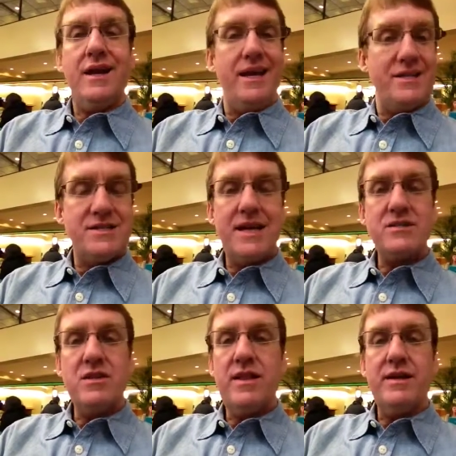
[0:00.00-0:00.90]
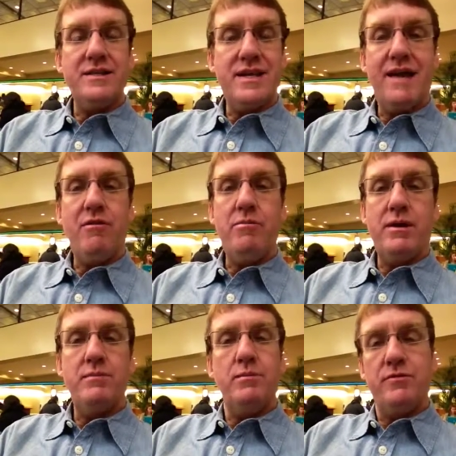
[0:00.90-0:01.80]
each section that doesn't have a
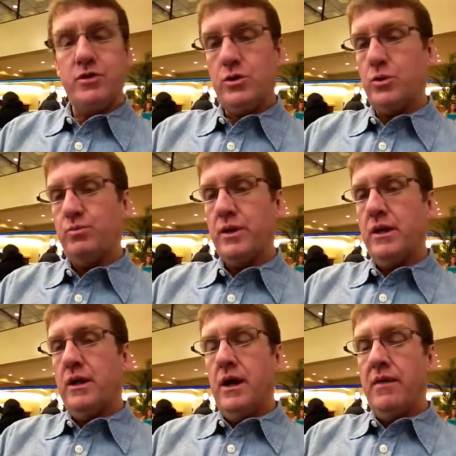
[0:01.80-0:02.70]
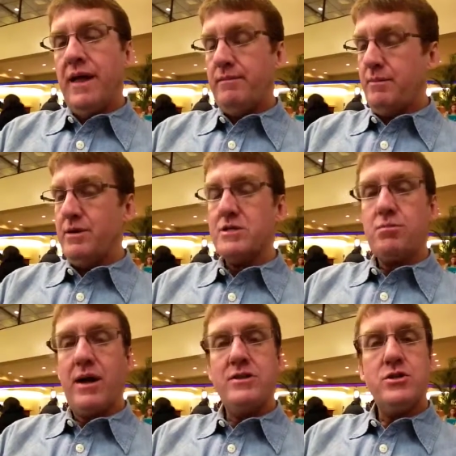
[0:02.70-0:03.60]
minimum of two. That may be a
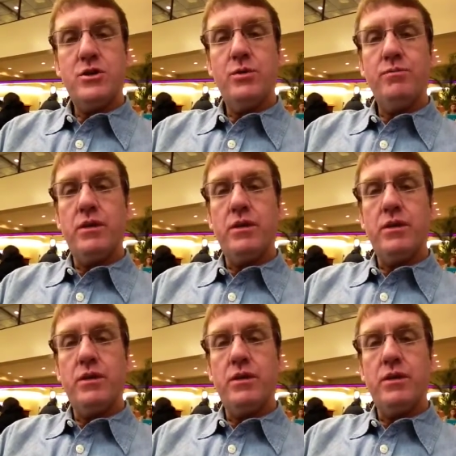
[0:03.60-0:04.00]
surprise to you,